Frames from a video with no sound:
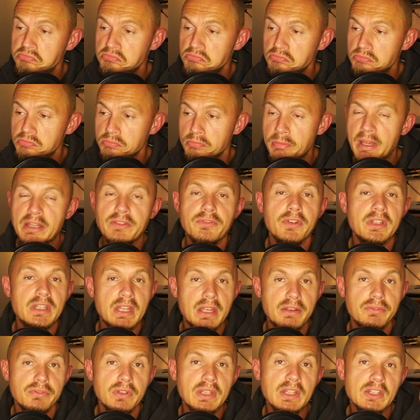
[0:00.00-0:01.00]

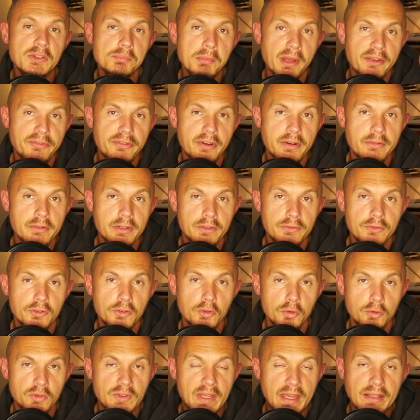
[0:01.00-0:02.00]
Medvedev is my favorite
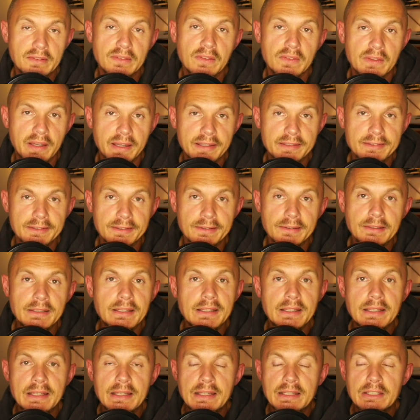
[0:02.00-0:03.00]
to take the title,
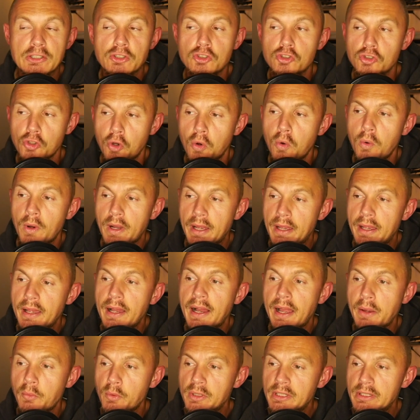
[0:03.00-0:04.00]
so
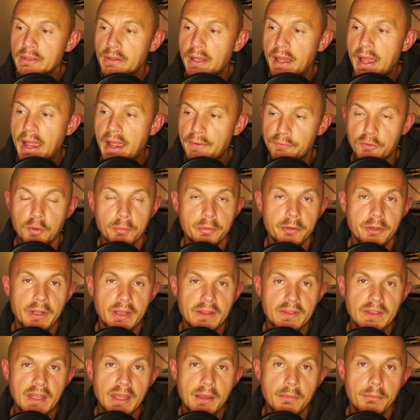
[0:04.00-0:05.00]
I will have to
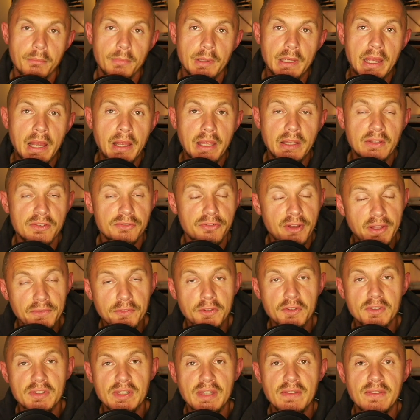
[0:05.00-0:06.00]
predict him. It's fun to
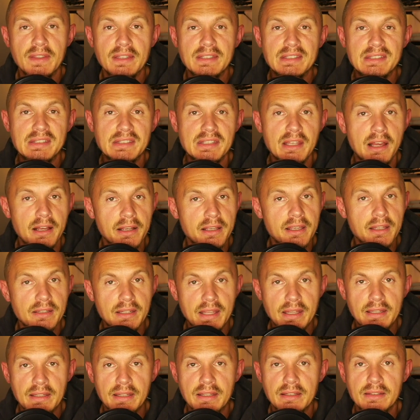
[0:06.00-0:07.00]
see these young
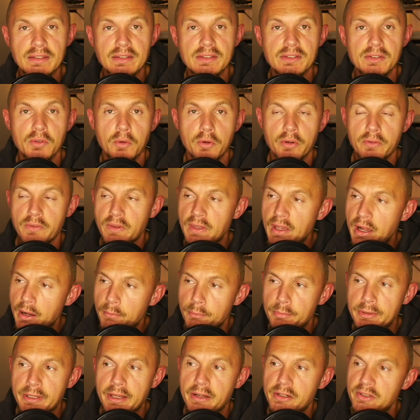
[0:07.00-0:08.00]
Canadians or young
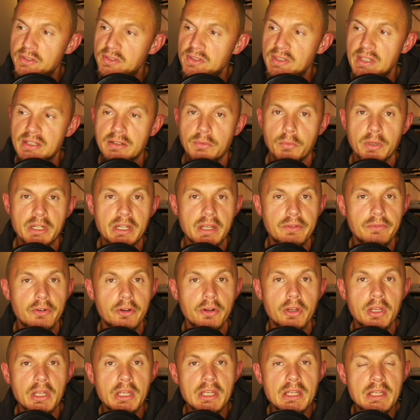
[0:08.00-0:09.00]
players, Sin or
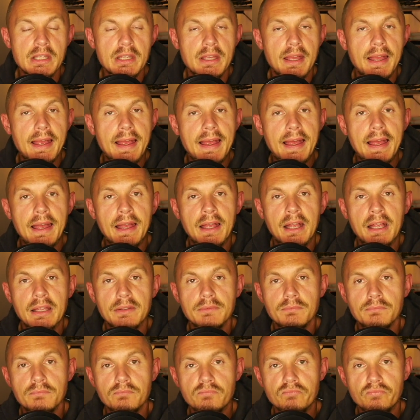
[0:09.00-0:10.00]
whatever,
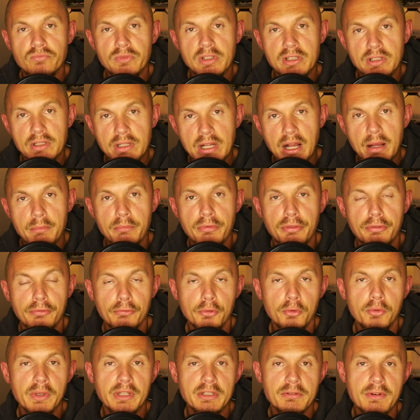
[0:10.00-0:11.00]
come
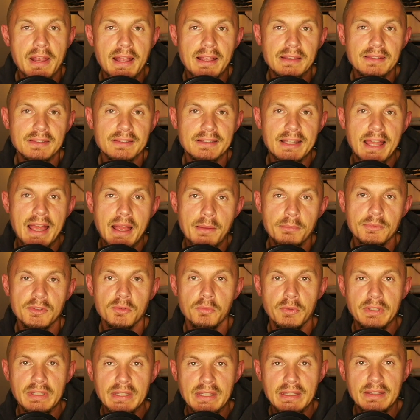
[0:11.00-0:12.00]
through in Grand Slams.
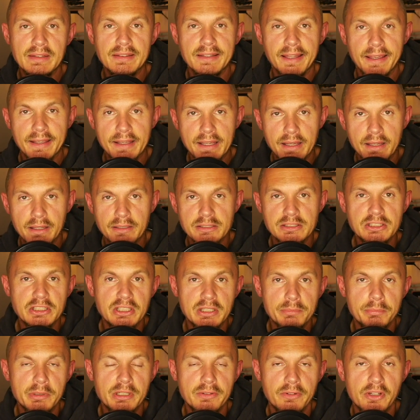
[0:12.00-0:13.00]
We need like a
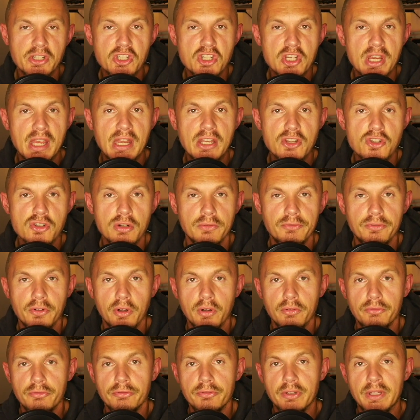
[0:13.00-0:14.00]
bit of a change
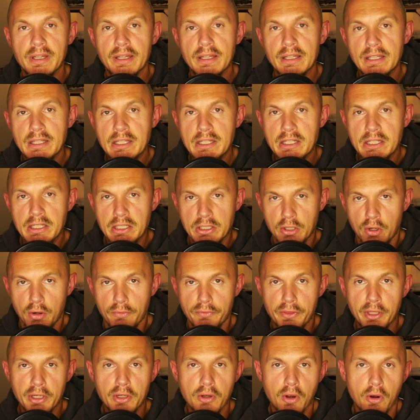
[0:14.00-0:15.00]
of
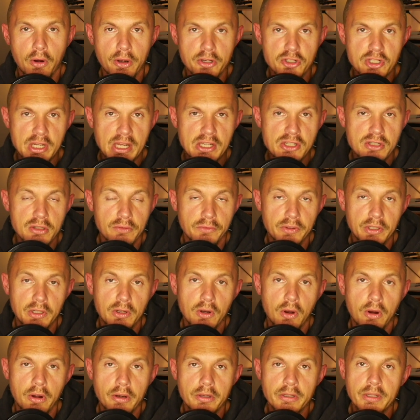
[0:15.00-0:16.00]
the guard, changing of the
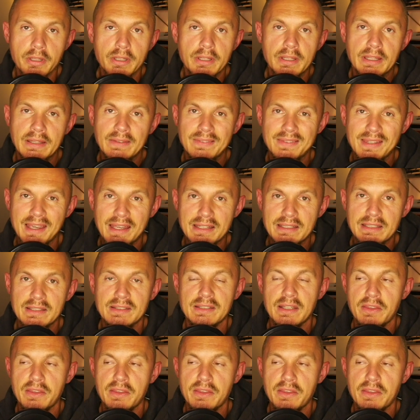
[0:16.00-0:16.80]
guard in tennis.